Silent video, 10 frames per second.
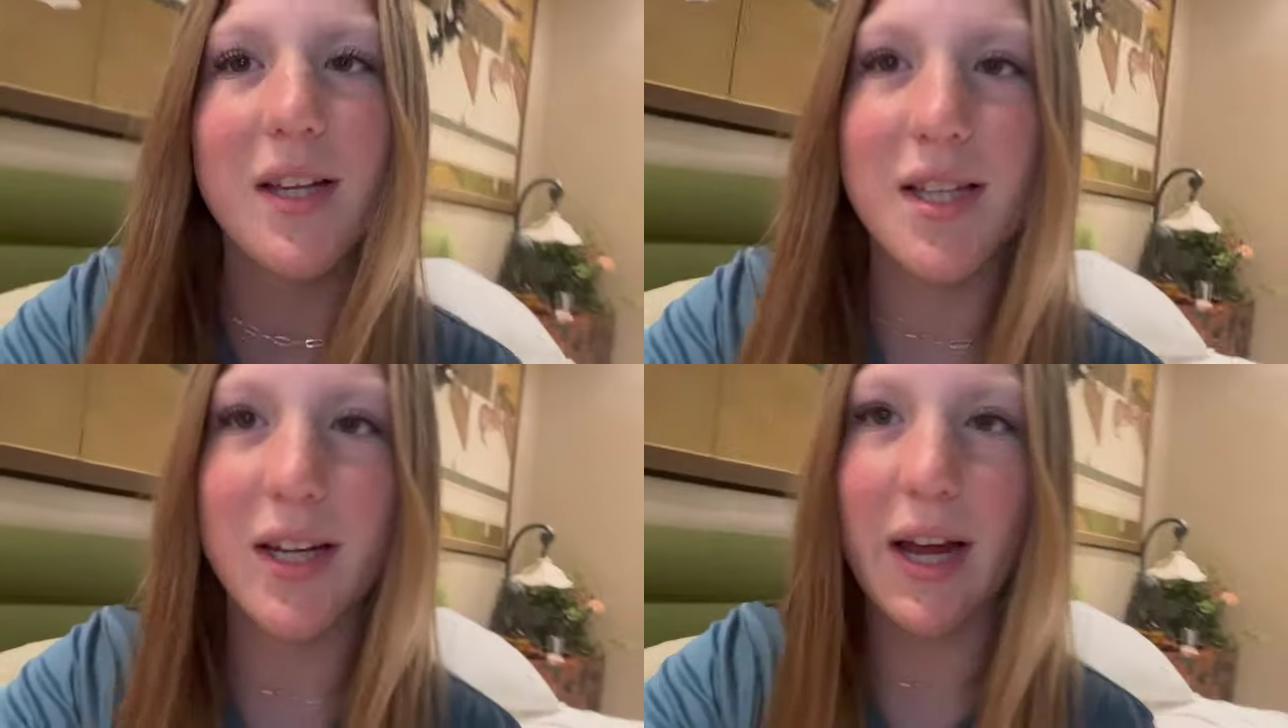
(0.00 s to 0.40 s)

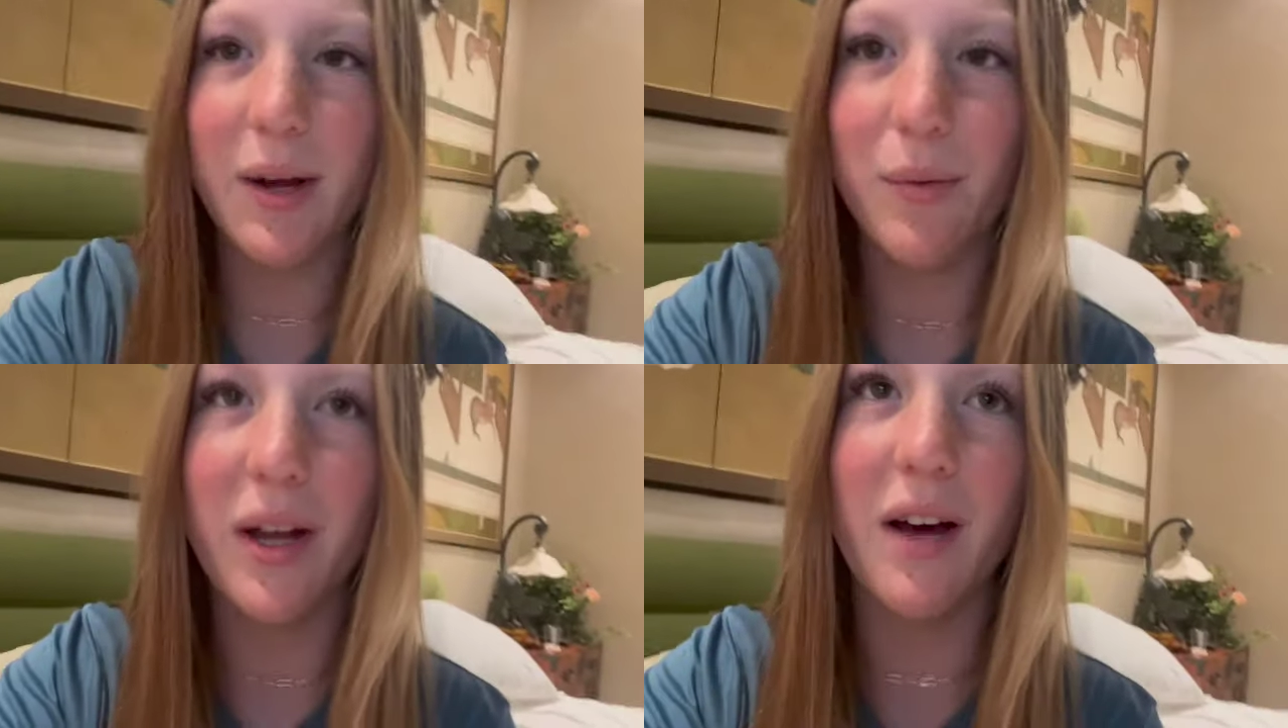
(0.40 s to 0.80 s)
Tonight
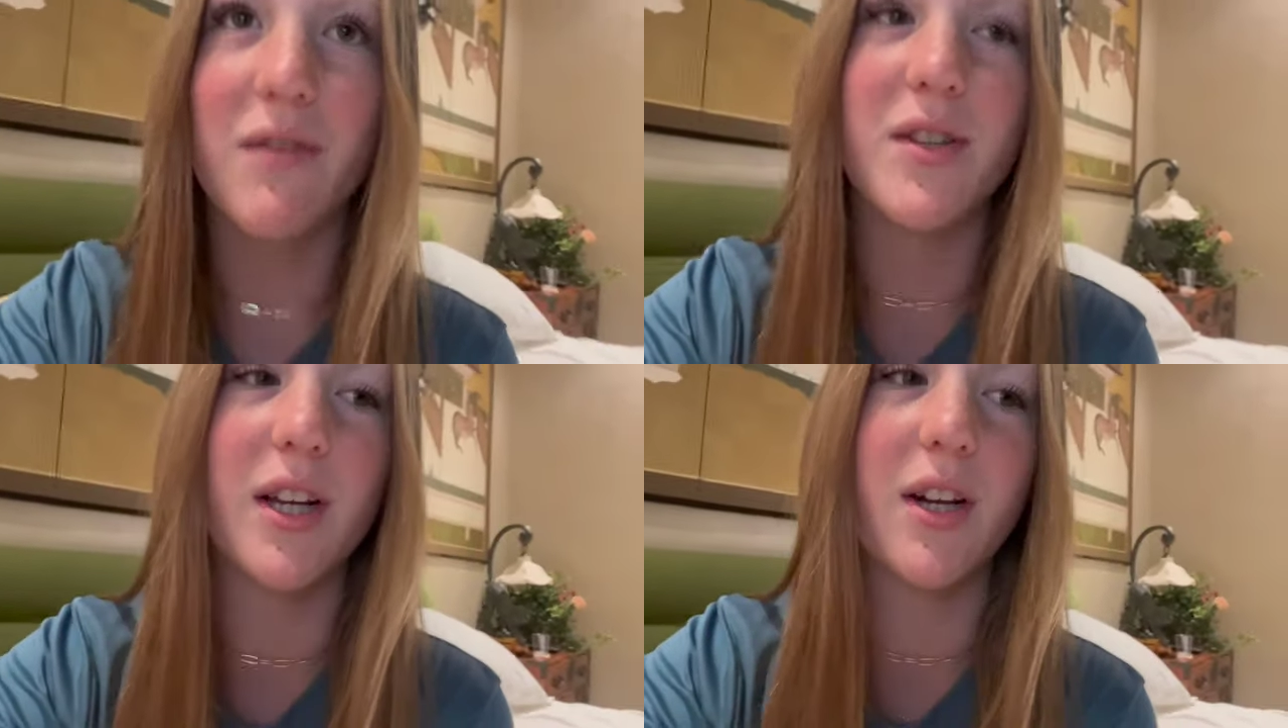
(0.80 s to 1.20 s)
we have
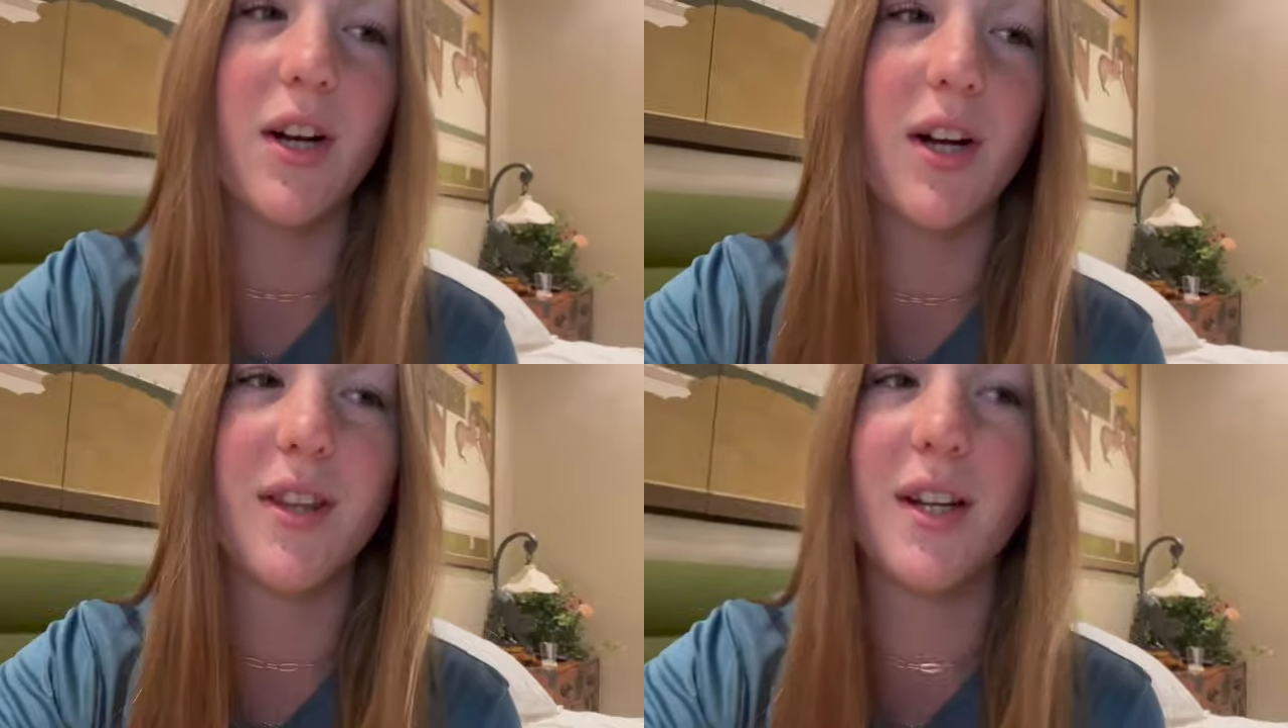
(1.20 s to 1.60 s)
dinner
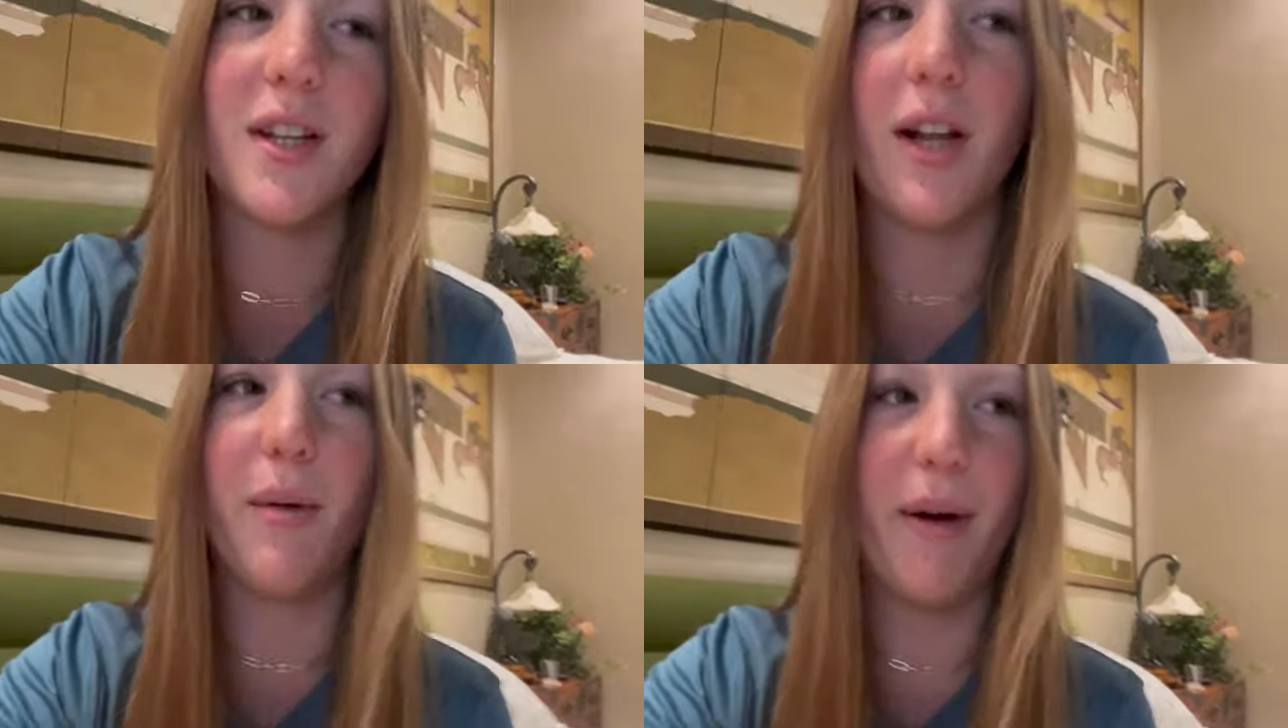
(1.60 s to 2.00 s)
at the
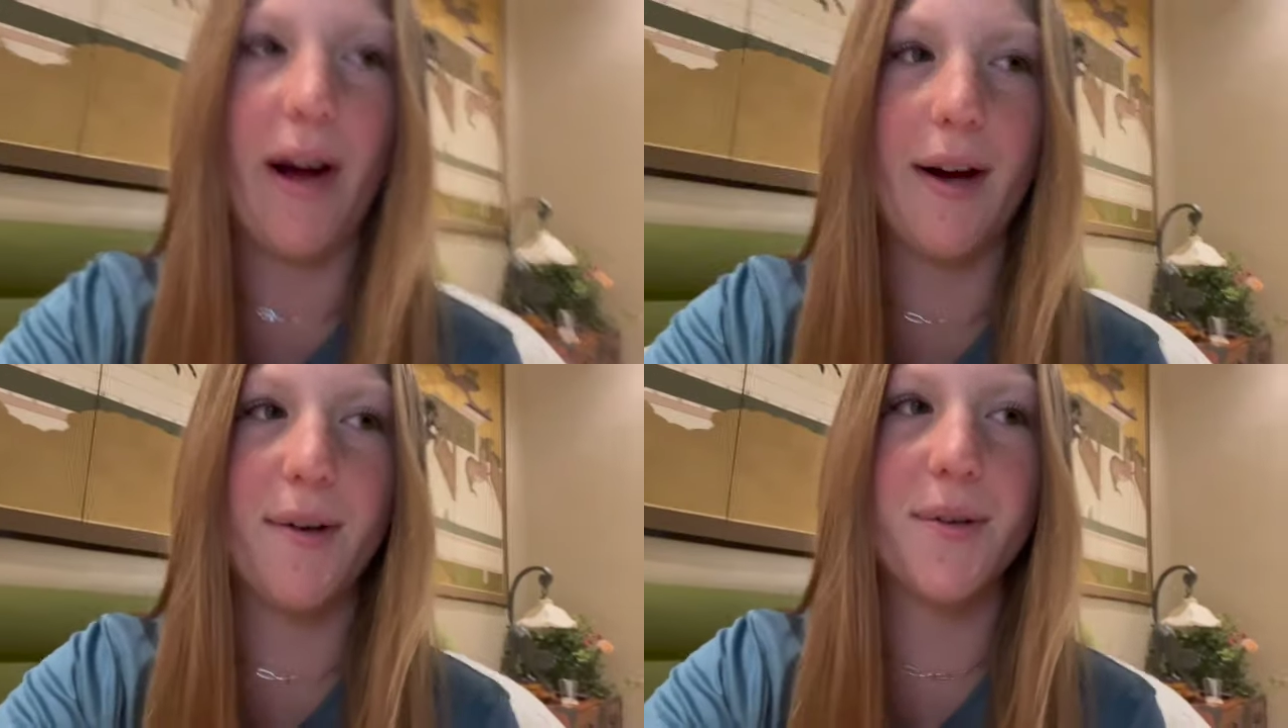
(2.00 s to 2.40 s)

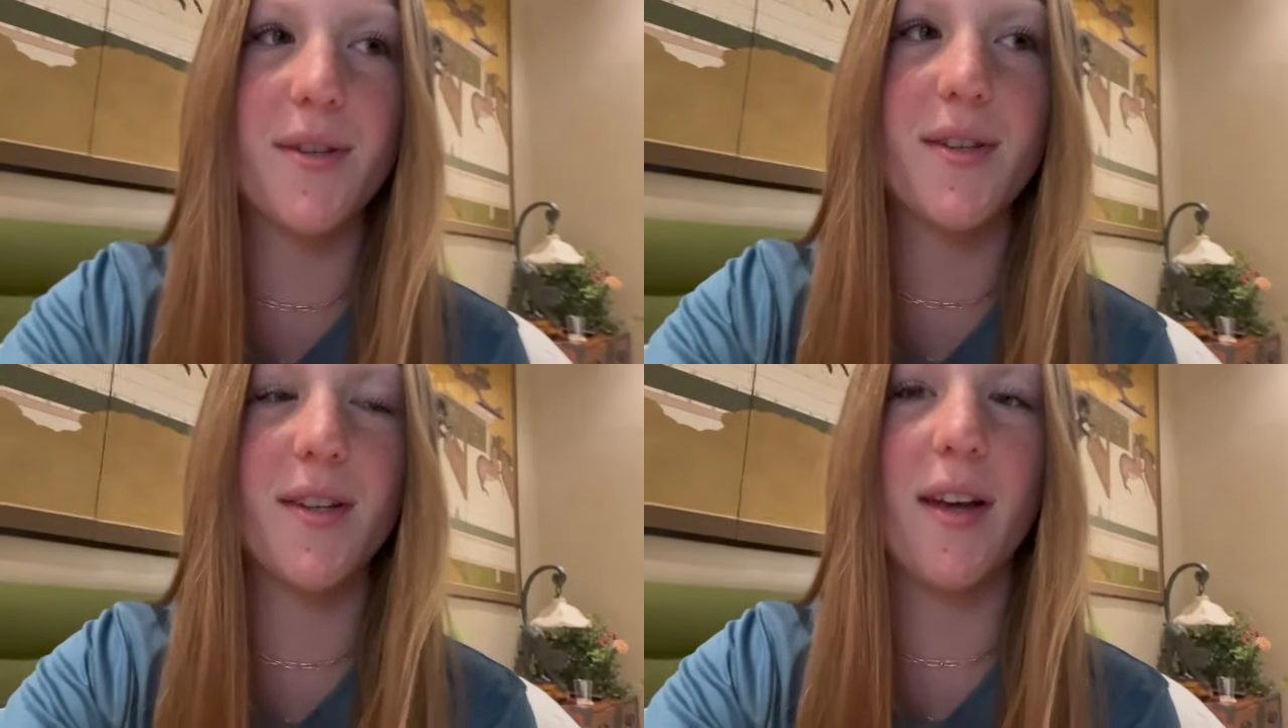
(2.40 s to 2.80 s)

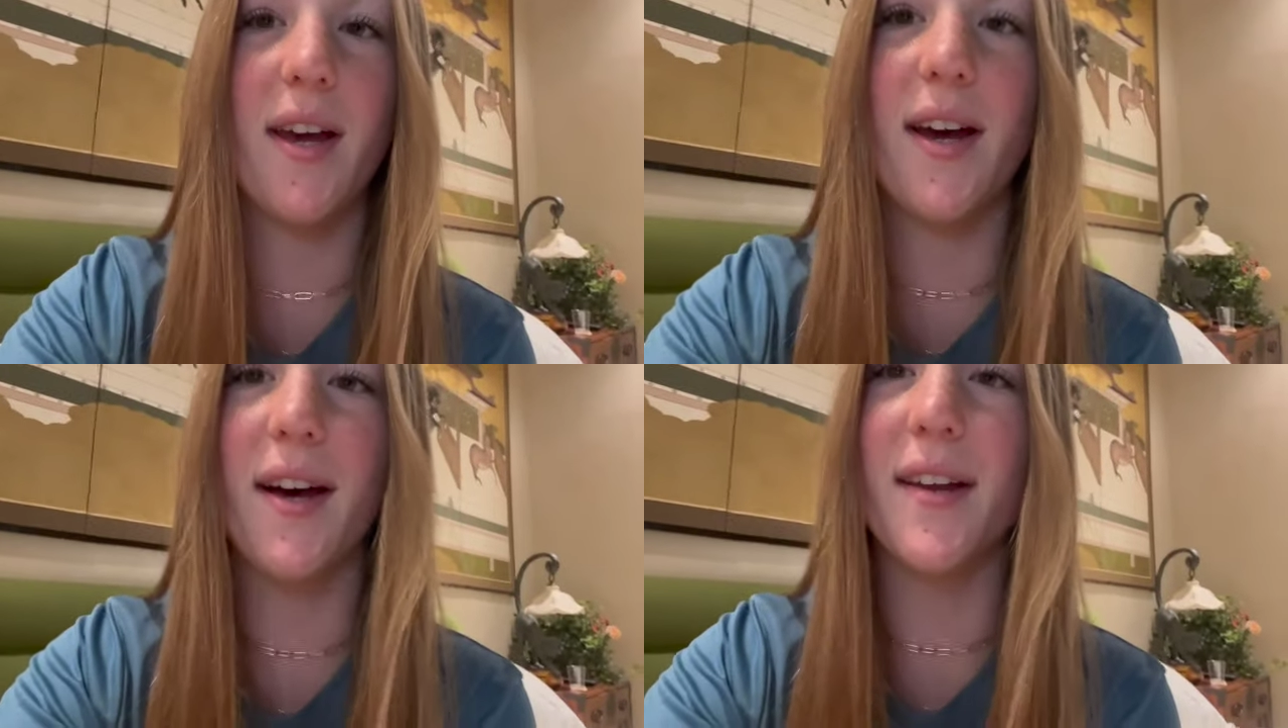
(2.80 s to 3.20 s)
clubhouse,
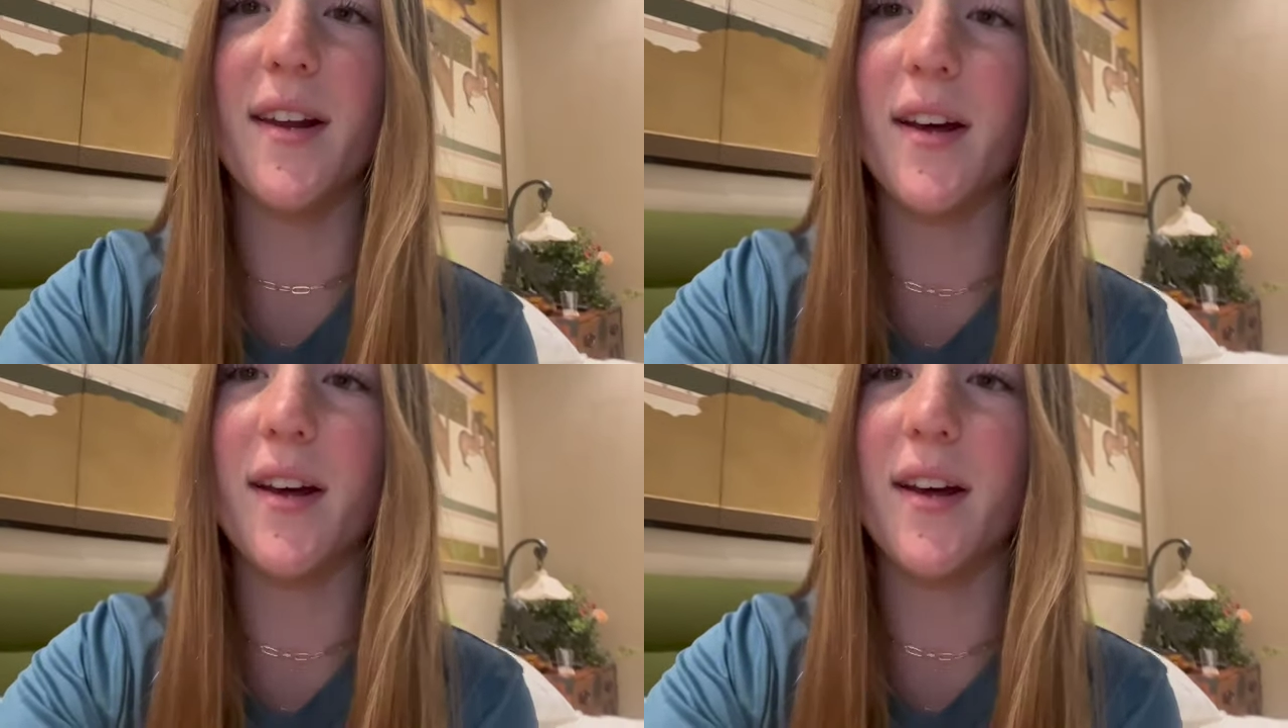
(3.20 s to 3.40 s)
and